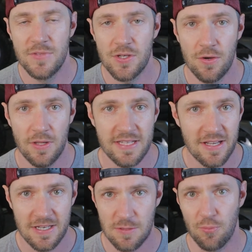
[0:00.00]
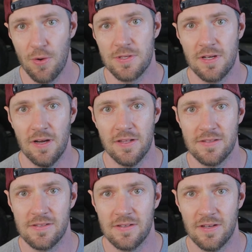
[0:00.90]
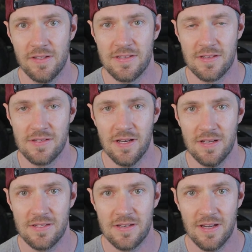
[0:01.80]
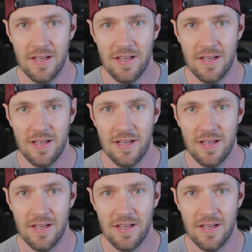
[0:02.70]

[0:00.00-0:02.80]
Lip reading: So let's get to some pros and cons on this exhaust.